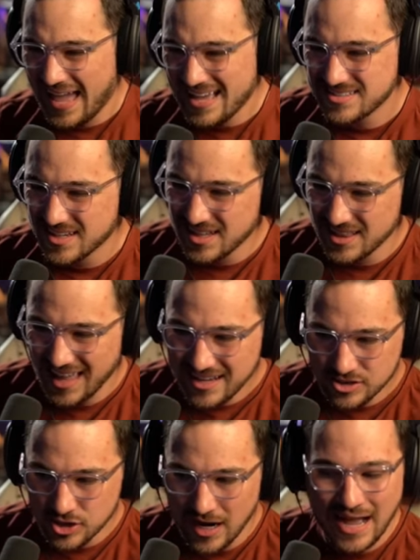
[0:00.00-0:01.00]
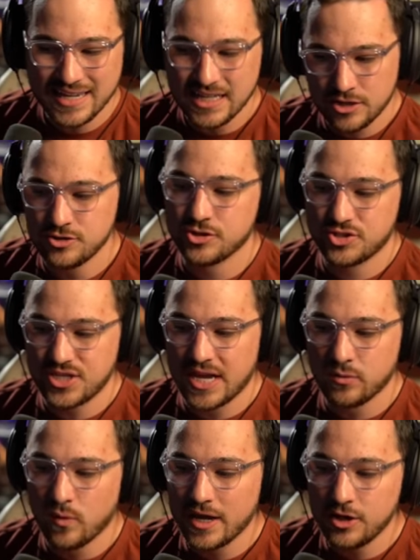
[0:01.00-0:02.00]
as a collector, I can
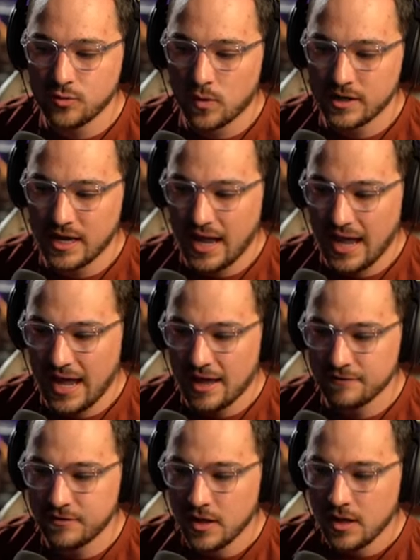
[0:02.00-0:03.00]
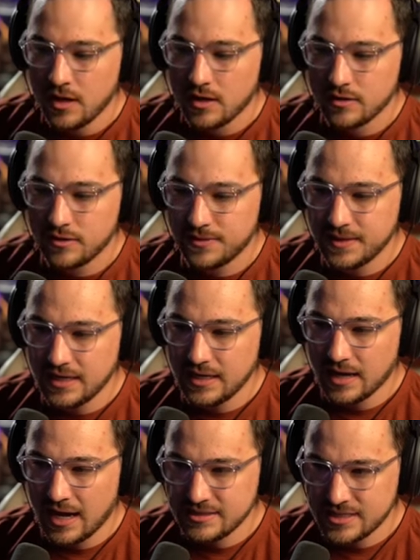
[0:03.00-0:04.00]
understand why you'd want to have
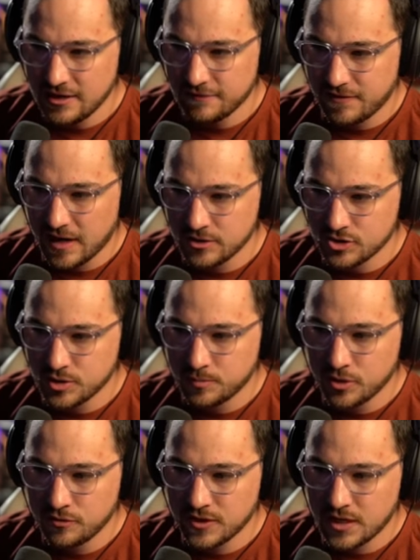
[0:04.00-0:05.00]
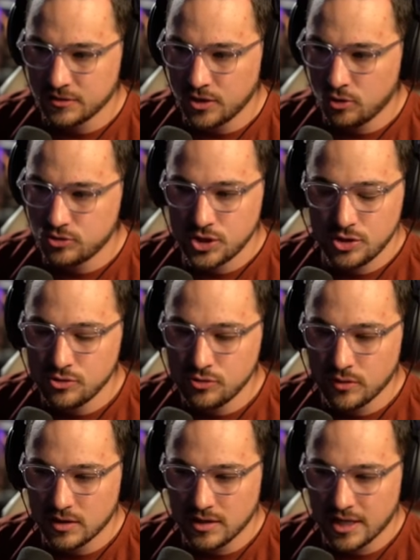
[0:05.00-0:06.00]
the identifiers to prove that no
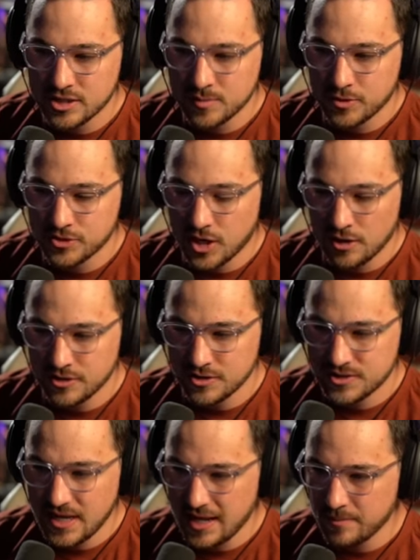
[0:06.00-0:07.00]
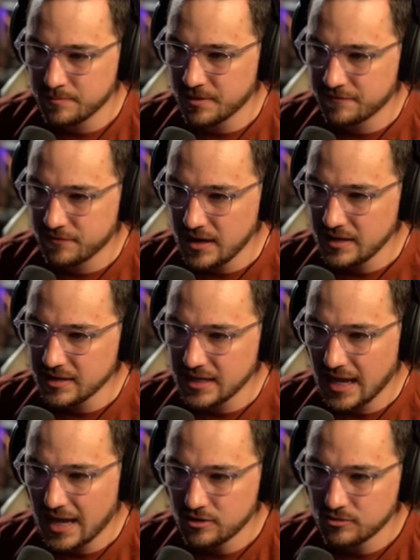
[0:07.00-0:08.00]
two collectibles are the same. But
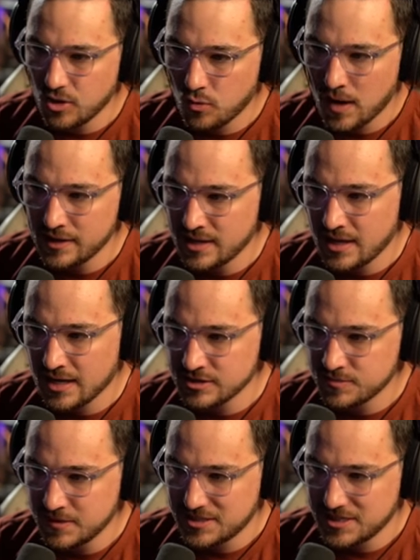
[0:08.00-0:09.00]
frankly, I don't know why that has to be